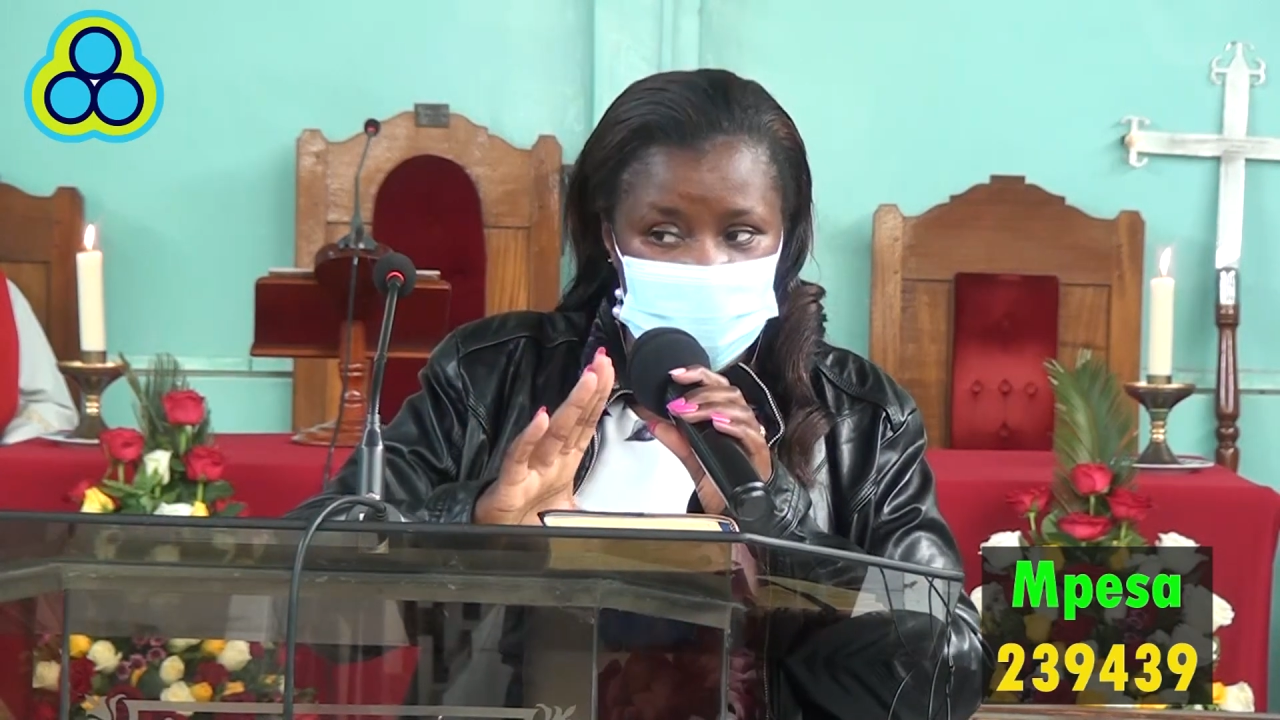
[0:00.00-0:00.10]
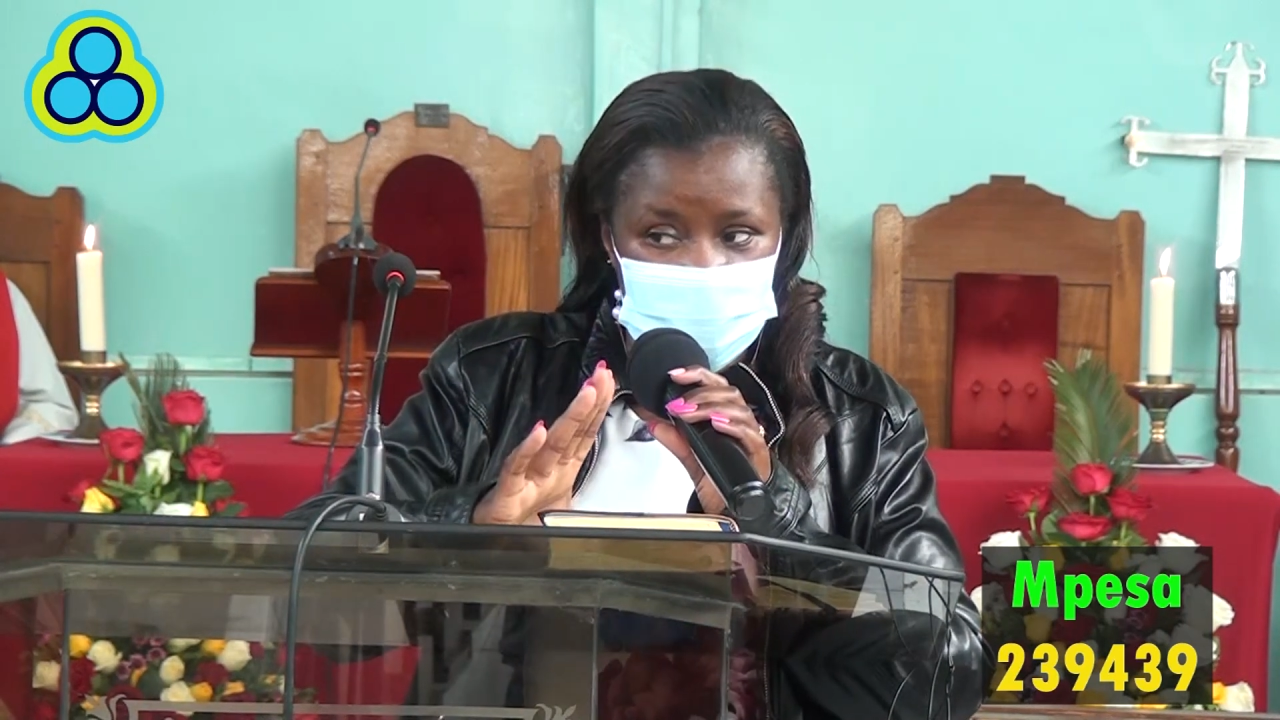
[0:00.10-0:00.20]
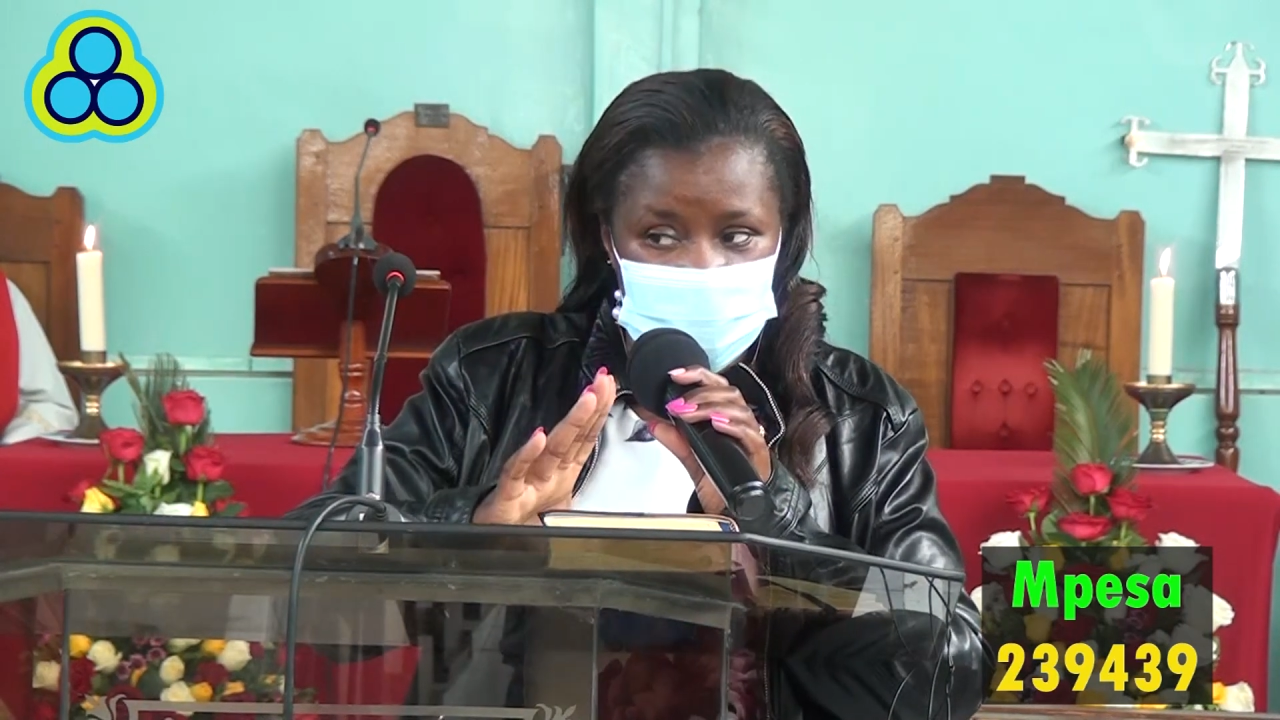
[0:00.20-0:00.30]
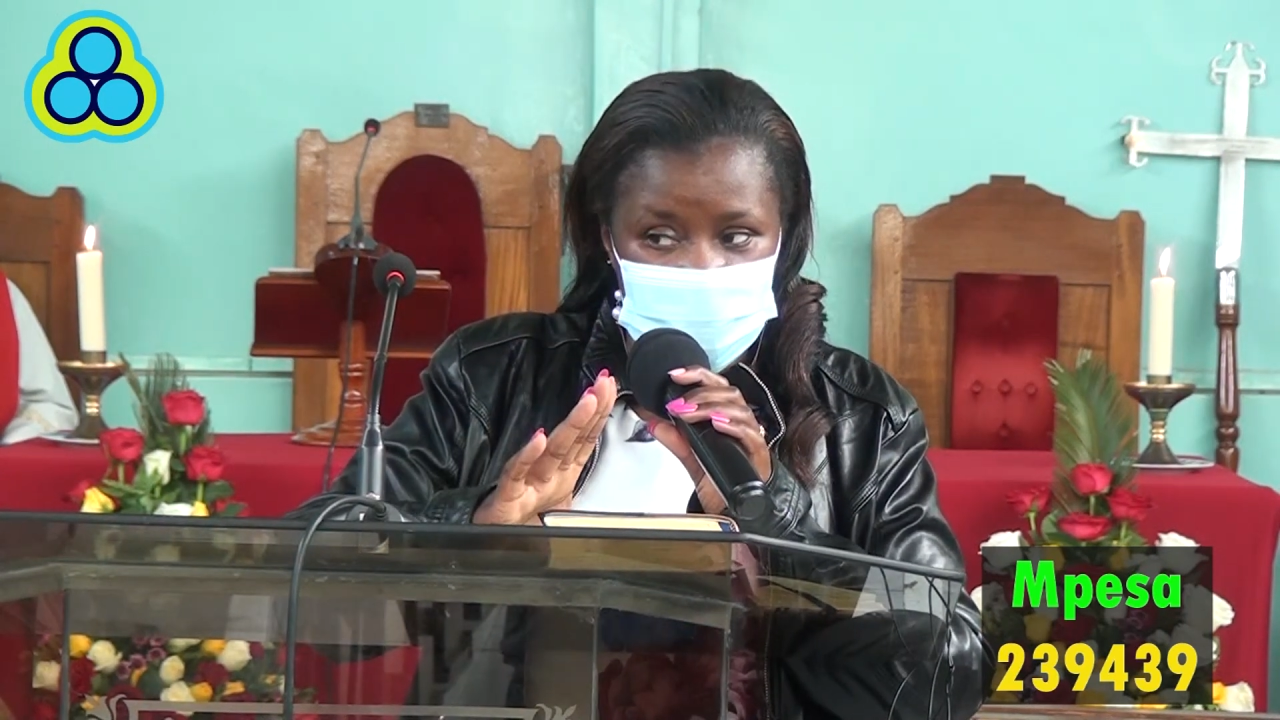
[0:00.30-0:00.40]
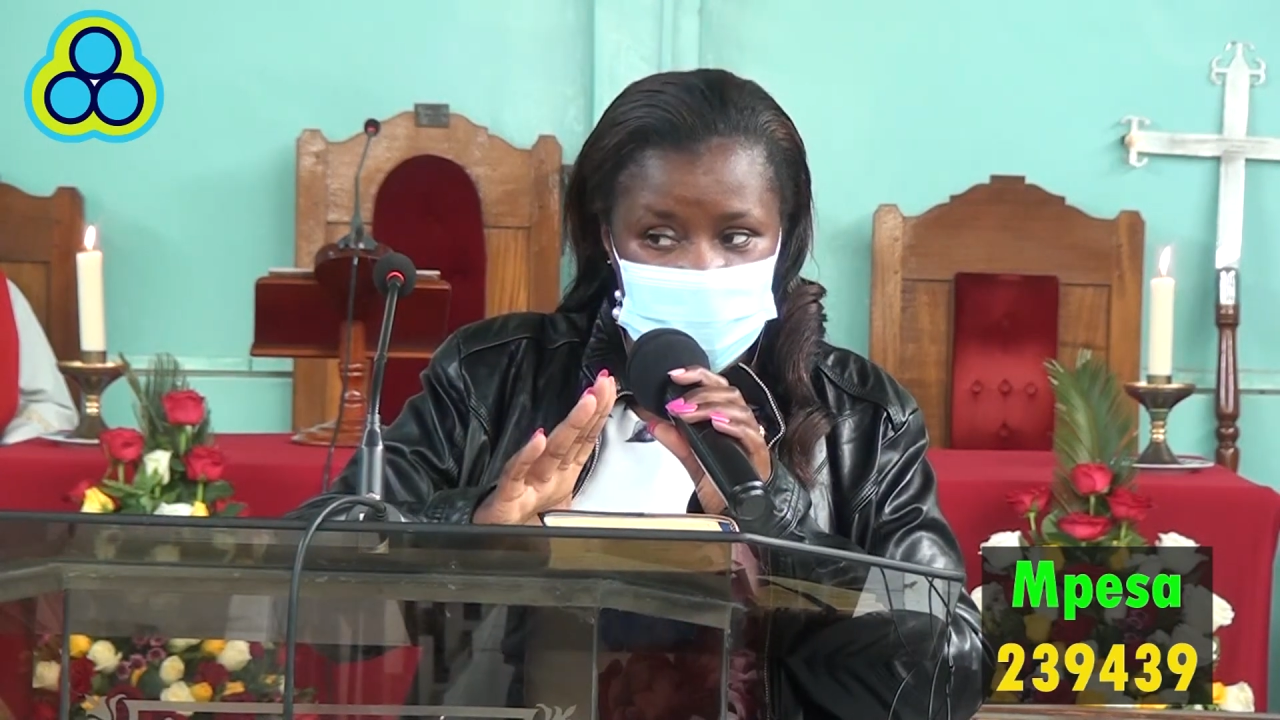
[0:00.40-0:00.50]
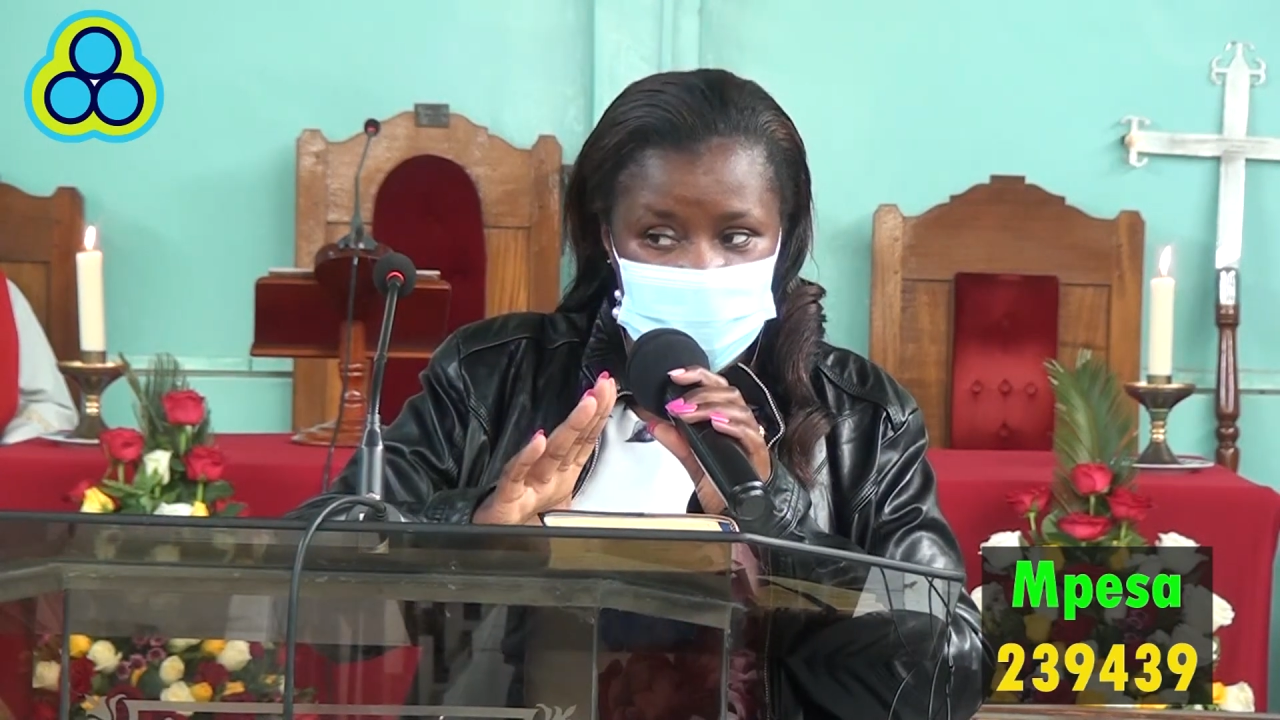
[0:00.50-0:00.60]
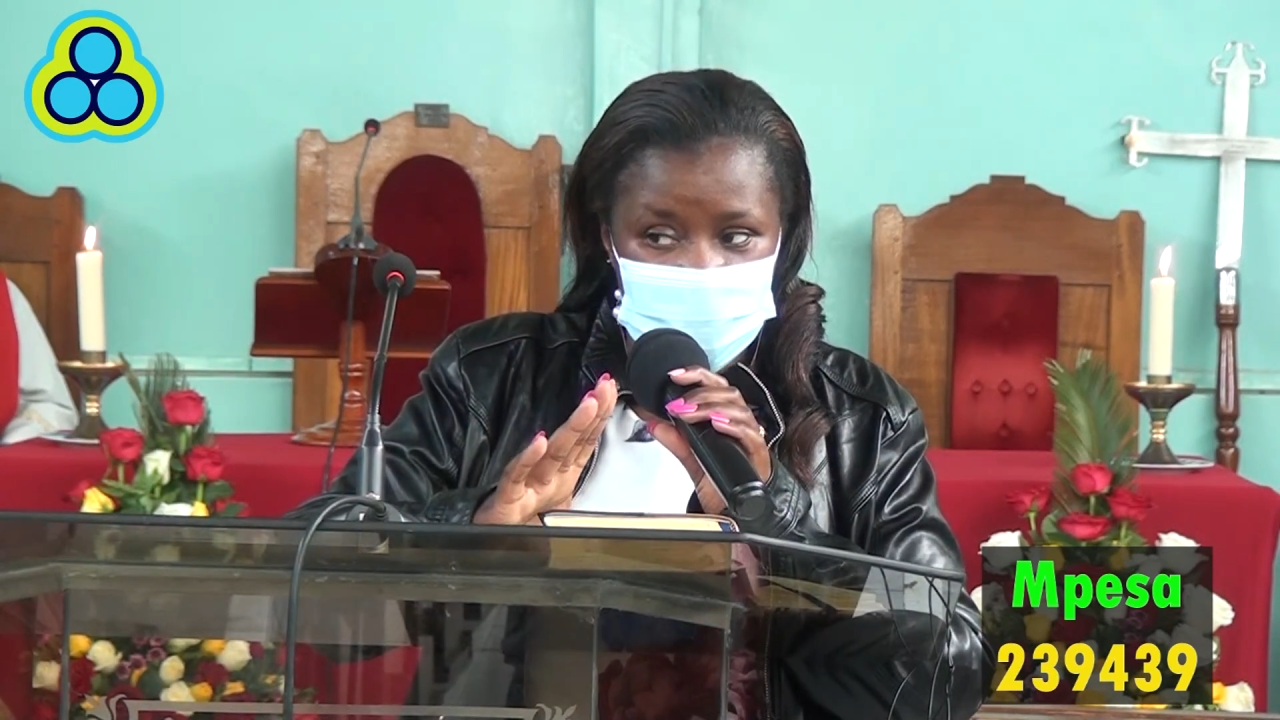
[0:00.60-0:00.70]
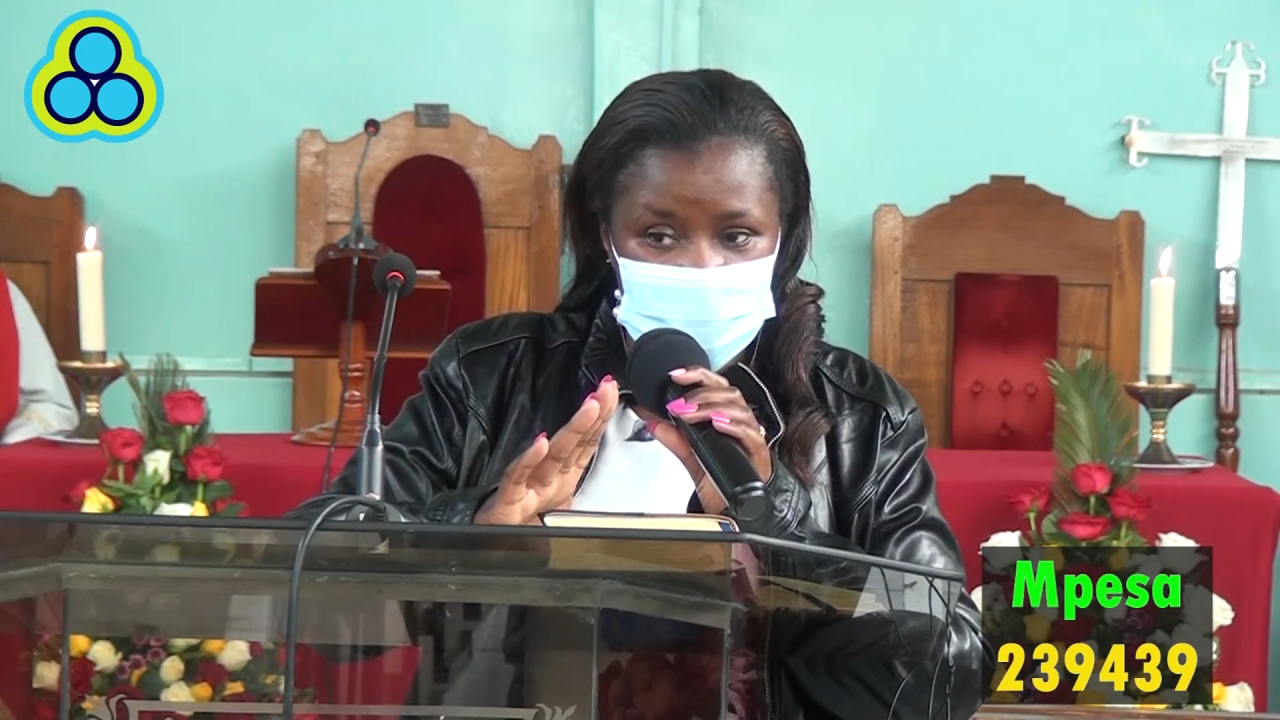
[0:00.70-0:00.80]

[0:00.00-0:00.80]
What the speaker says: children.